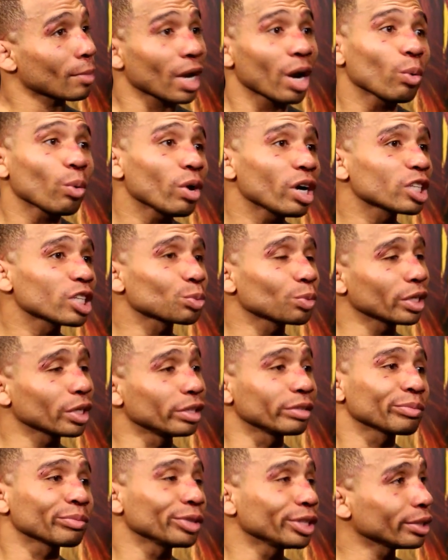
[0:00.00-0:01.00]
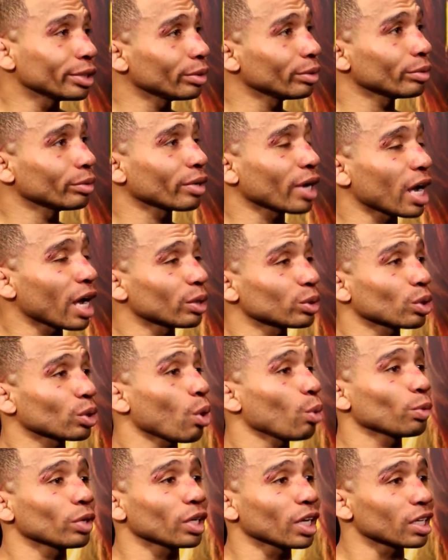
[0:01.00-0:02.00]
I was, but, you know, I was
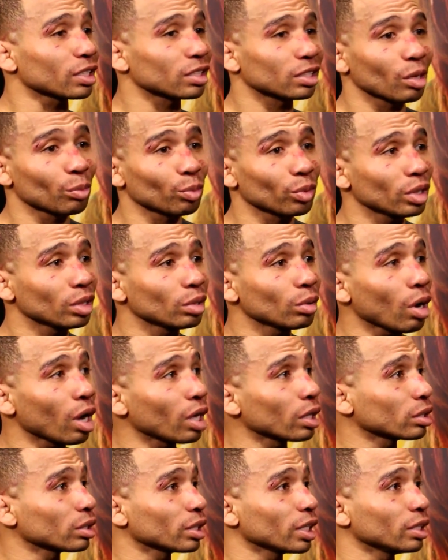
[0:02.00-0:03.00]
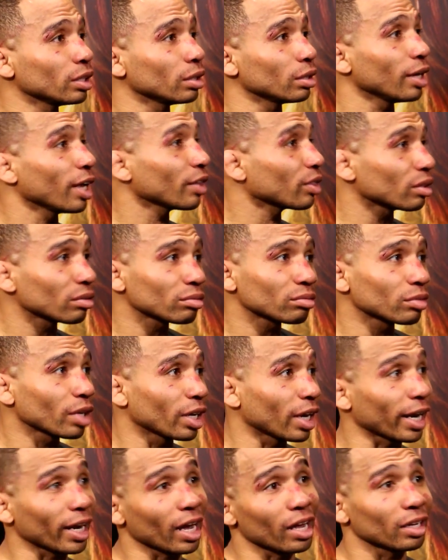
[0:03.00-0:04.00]
hoping to get something other than nothing,
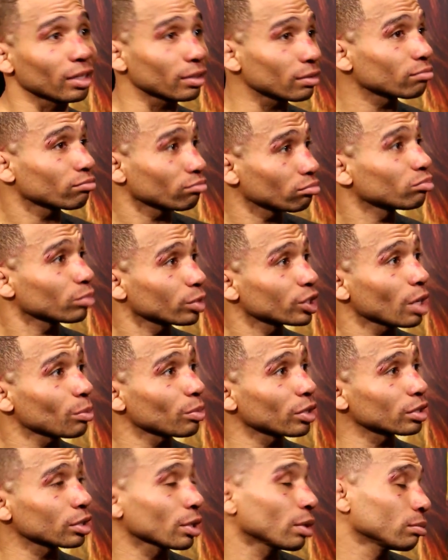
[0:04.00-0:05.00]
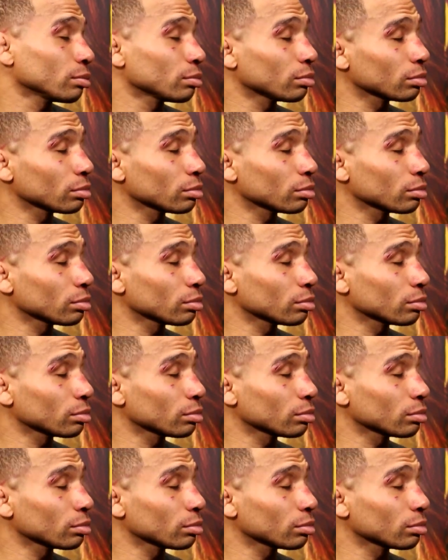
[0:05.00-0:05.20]
and I got something, so